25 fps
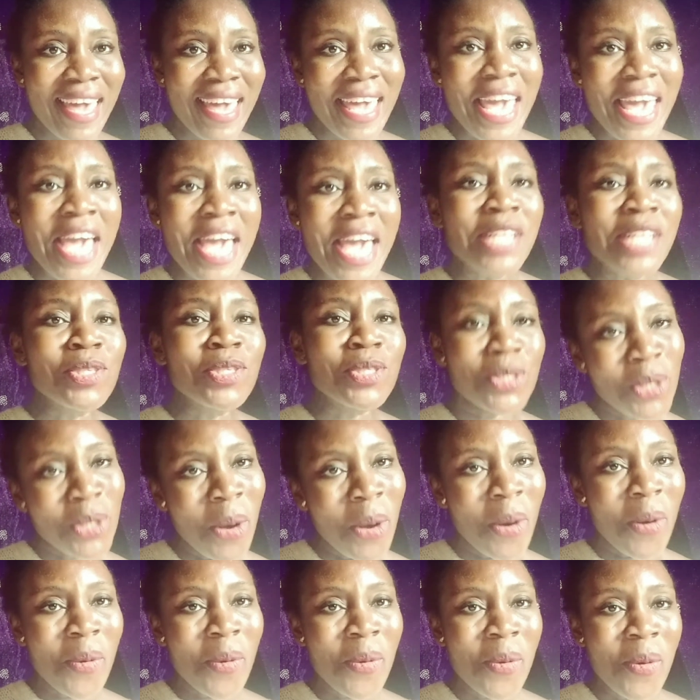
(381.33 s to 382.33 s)

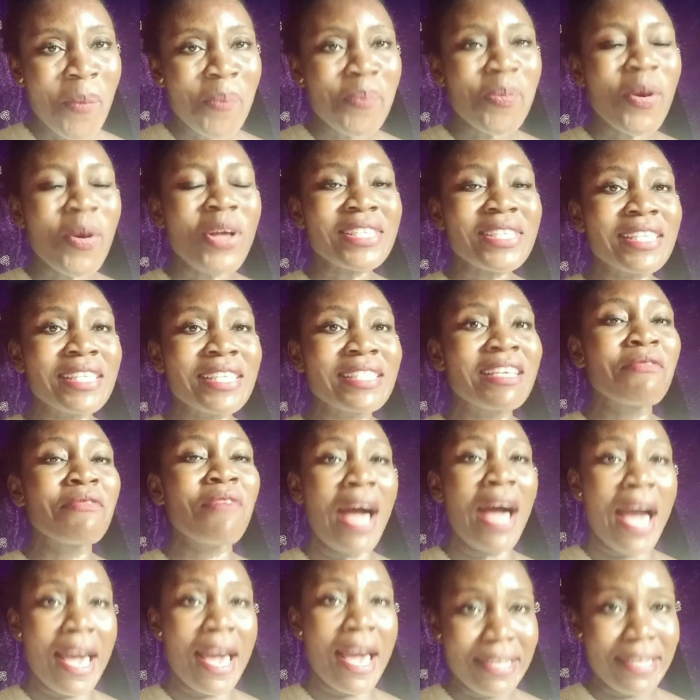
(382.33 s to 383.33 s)
into positive
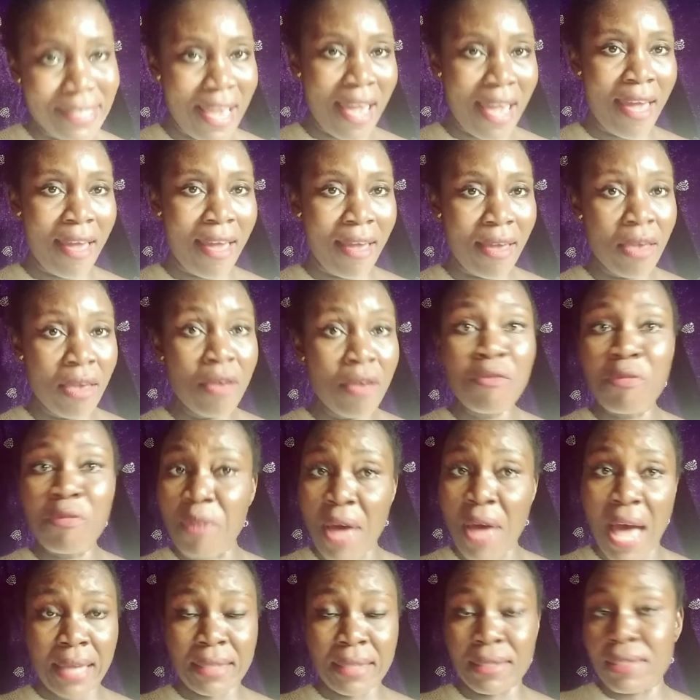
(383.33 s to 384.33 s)
idea. In
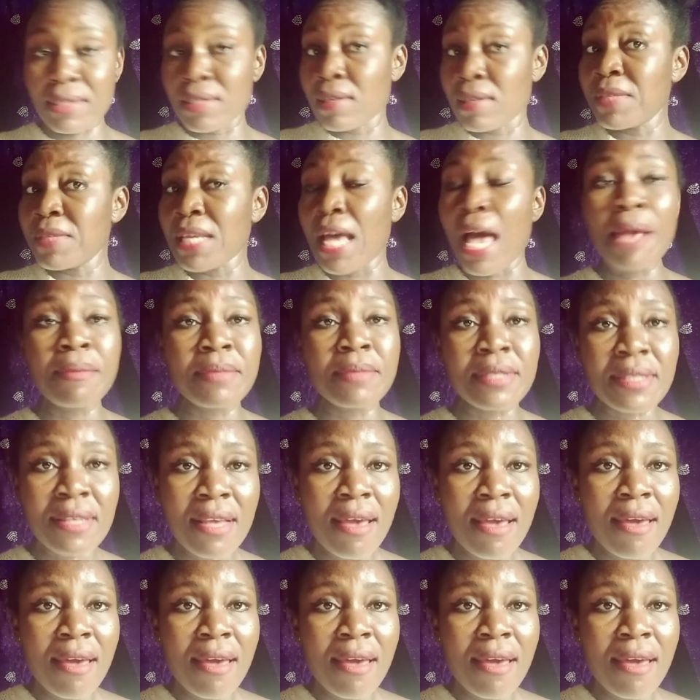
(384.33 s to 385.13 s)
fact, sometimes